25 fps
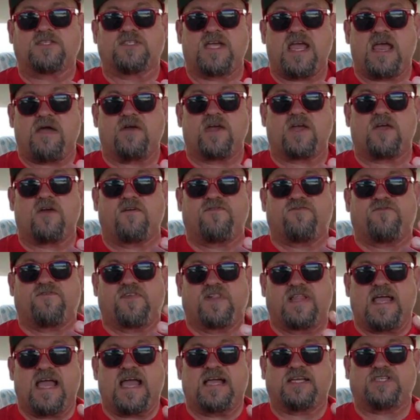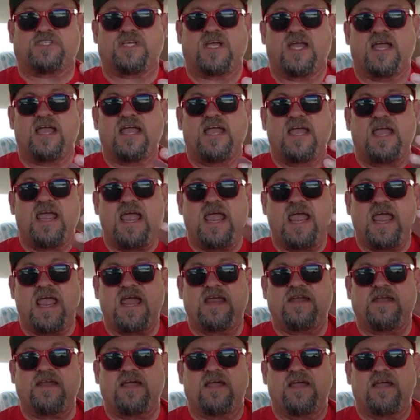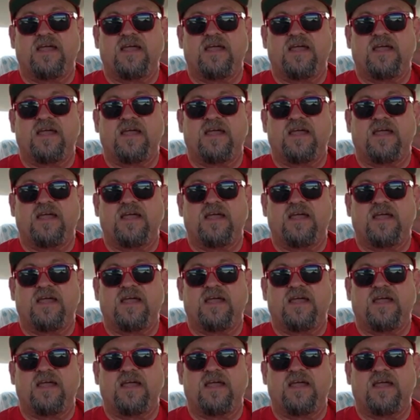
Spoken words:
tearing her flesh, and